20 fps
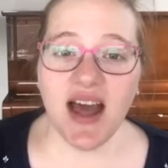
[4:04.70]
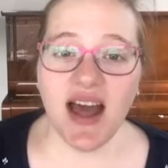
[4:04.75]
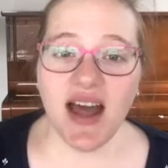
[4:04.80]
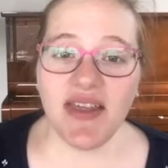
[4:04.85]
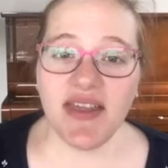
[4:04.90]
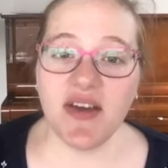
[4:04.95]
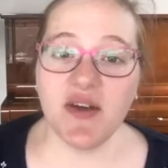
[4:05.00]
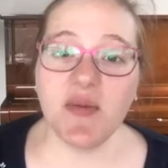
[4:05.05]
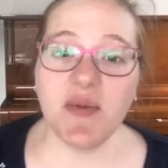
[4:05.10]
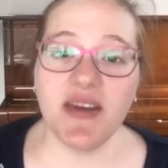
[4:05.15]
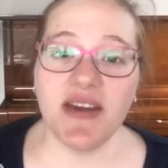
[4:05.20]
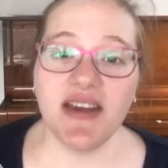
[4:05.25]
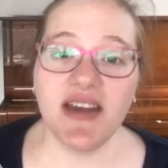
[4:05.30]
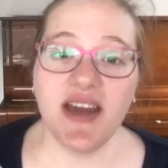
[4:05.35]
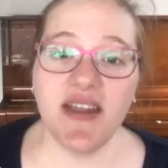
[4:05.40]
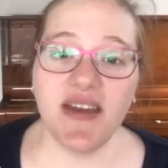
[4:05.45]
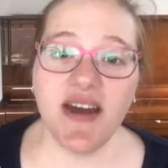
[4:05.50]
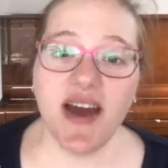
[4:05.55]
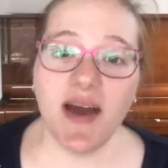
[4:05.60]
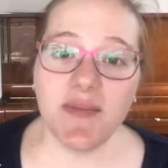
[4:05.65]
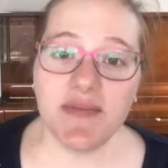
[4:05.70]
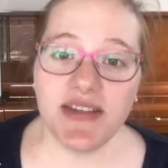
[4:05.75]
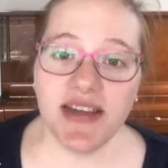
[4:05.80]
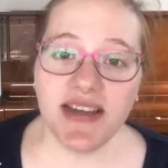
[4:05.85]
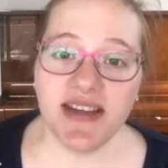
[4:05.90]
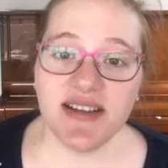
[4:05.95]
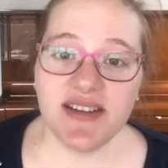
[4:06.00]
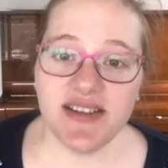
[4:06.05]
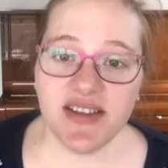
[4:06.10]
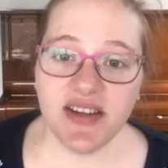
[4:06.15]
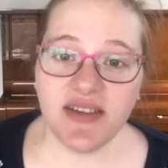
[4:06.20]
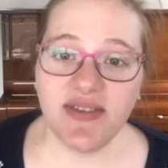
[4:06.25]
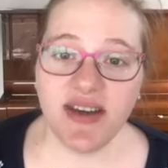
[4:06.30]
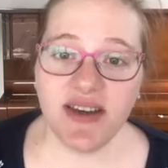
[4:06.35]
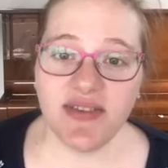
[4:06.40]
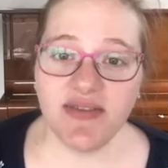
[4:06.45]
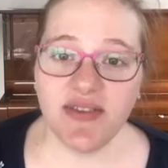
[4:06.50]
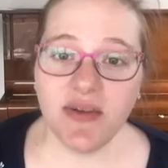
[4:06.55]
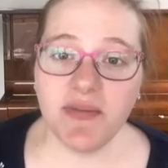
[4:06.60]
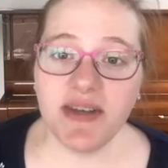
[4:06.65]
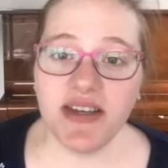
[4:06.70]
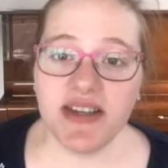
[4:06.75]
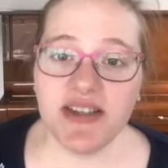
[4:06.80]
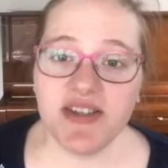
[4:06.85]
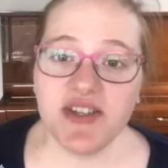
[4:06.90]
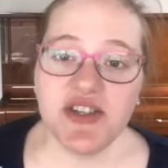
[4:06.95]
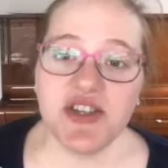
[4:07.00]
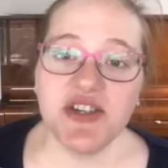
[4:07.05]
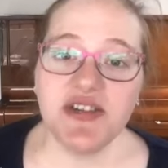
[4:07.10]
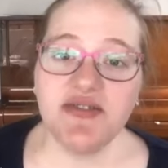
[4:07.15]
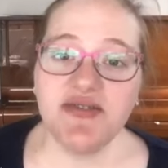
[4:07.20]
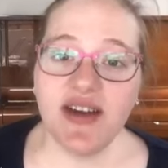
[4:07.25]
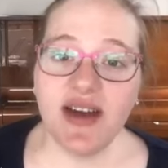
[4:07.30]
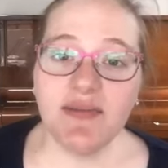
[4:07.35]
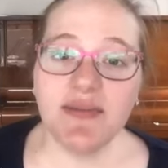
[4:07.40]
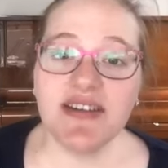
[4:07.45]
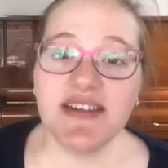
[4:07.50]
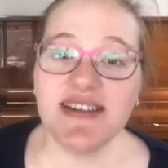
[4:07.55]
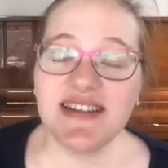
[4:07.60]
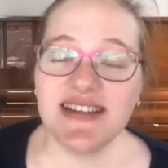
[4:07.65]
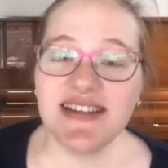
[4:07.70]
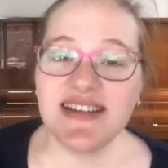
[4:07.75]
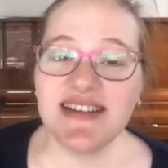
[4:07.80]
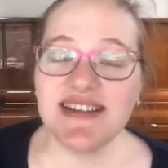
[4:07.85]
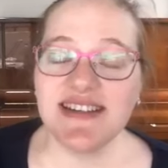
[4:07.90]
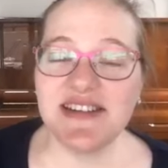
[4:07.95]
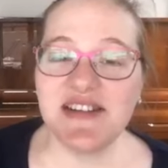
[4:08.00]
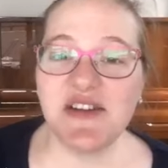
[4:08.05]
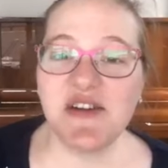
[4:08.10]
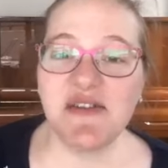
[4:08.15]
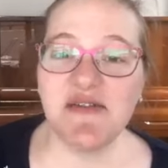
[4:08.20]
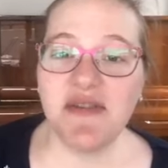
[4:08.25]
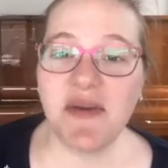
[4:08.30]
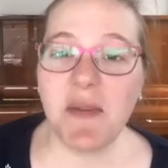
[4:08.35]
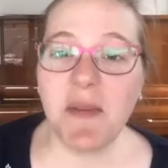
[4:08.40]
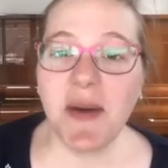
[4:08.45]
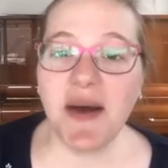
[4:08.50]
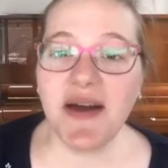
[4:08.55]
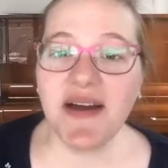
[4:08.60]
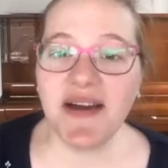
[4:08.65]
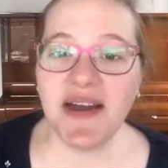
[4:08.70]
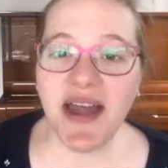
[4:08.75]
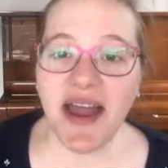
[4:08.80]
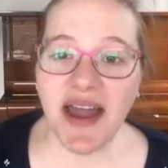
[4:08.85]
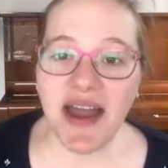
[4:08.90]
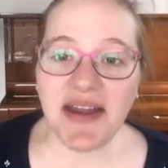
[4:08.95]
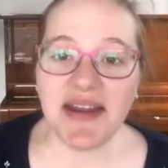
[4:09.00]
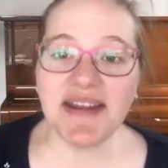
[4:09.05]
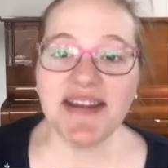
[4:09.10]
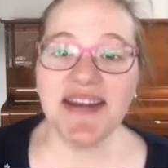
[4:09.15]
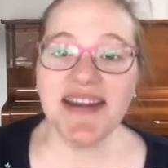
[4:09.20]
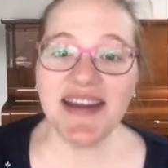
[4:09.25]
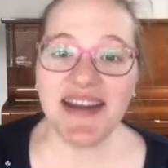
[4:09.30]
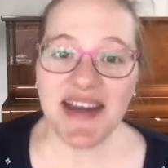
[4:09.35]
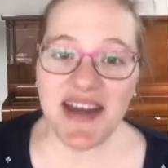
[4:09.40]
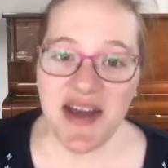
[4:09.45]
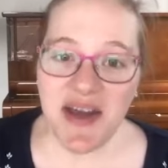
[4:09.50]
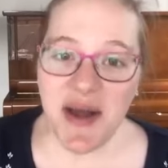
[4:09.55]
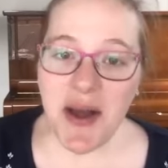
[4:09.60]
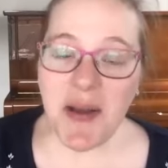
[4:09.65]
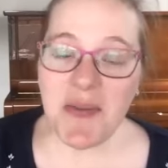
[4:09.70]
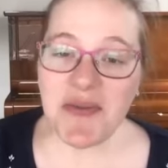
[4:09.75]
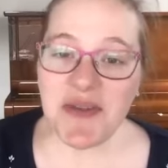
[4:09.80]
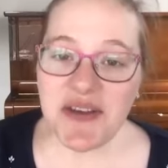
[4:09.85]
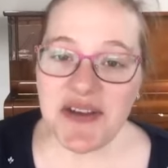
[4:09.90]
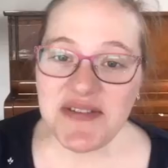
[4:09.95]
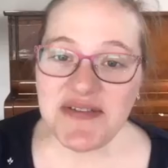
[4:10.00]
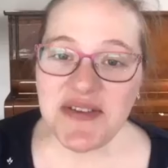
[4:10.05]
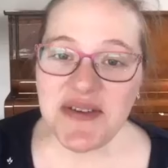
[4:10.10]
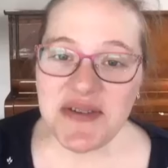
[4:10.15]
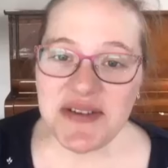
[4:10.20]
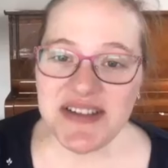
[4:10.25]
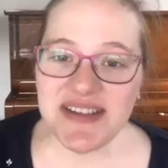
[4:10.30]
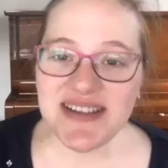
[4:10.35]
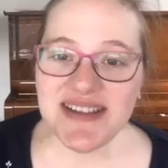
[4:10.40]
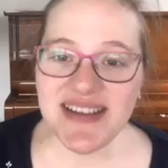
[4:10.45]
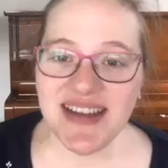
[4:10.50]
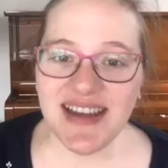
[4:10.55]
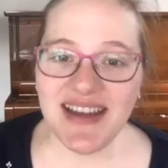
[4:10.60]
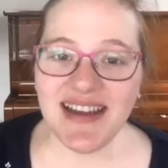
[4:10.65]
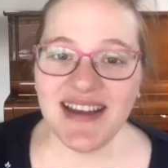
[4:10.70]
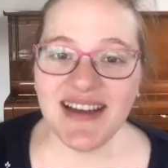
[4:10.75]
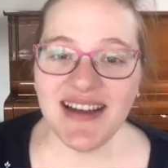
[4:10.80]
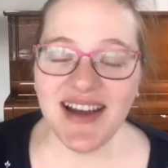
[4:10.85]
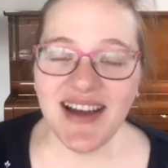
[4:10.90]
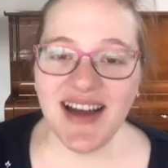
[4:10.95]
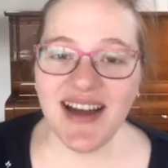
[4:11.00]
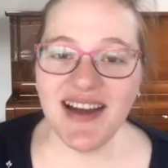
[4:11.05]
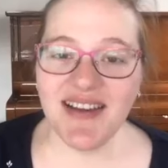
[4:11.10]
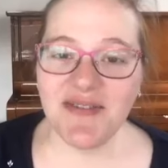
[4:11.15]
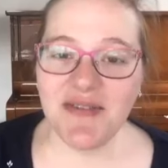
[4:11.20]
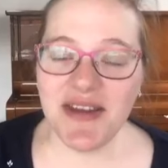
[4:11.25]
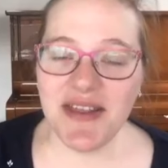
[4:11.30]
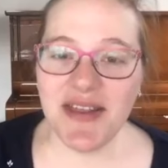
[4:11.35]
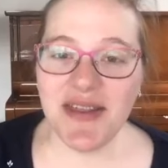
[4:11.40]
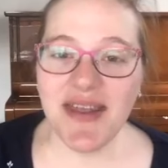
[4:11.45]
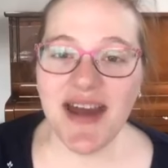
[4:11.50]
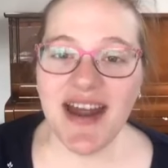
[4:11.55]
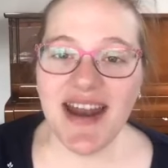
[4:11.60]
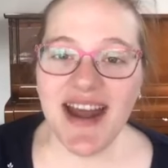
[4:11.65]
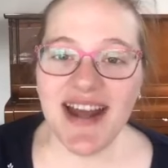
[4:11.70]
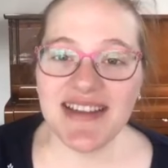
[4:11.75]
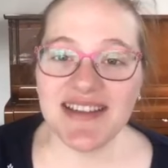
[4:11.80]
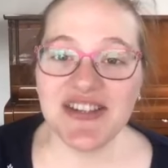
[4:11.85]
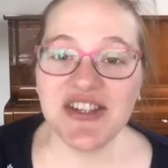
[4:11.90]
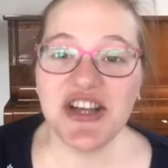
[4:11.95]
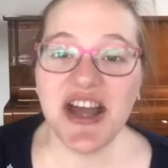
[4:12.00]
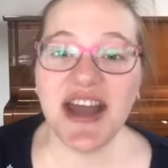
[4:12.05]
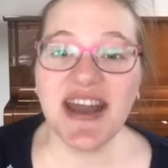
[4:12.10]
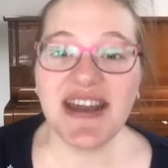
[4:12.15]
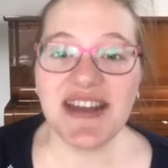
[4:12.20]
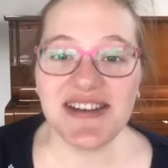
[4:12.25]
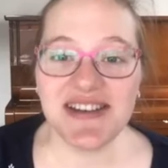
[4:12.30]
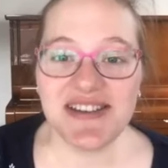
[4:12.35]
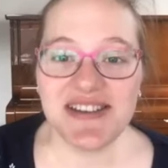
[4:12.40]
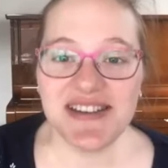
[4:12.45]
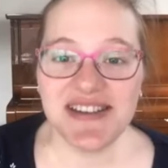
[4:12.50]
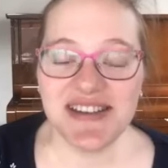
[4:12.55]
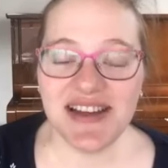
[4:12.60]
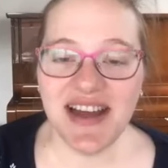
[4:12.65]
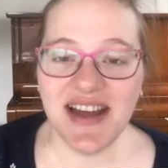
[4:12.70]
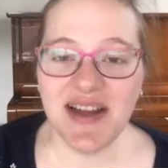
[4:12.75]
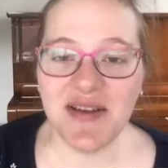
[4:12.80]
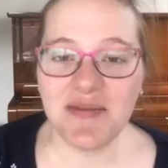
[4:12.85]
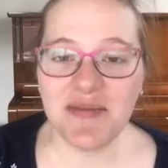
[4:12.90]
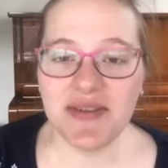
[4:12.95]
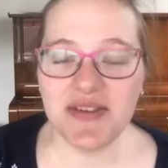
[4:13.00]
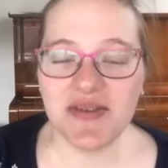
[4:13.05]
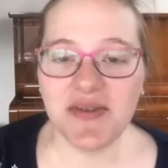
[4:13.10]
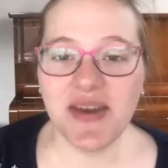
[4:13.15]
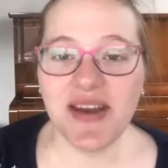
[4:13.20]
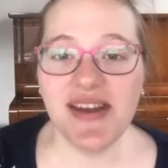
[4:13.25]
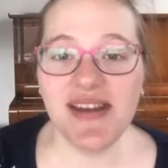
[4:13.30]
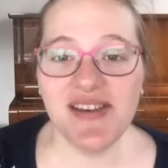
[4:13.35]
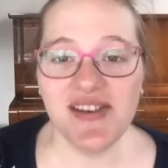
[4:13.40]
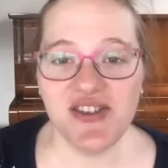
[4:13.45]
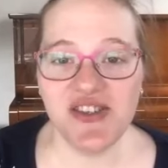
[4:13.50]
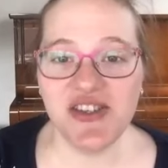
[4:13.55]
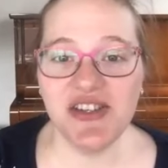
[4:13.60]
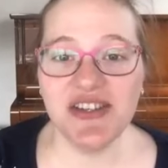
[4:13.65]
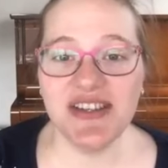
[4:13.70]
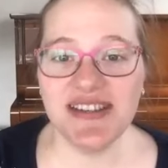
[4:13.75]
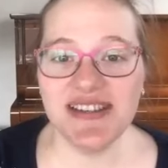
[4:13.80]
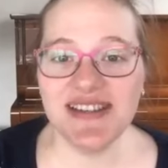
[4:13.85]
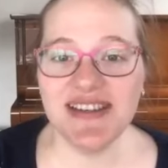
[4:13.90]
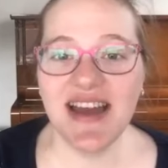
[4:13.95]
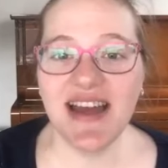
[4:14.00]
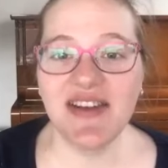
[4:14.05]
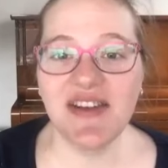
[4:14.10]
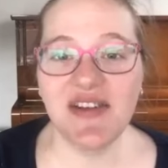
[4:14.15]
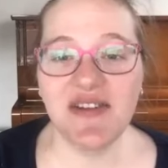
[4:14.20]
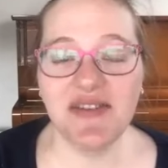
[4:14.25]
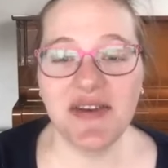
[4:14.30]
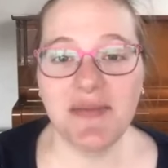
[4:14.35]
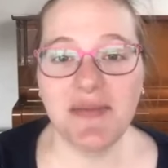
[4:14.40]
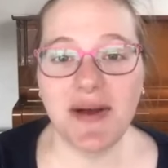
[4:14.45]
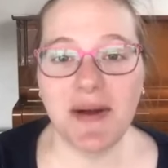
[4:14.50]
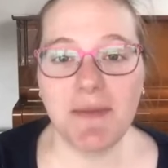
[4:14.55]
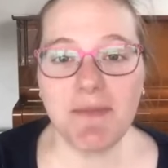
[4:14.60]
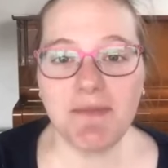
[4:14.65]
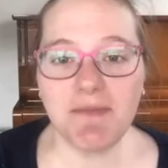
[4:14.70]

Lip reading: There'll be another updated survey from the Institute of Family Studies in November, and I'm looking forward to seeing whether that has changed between June and November.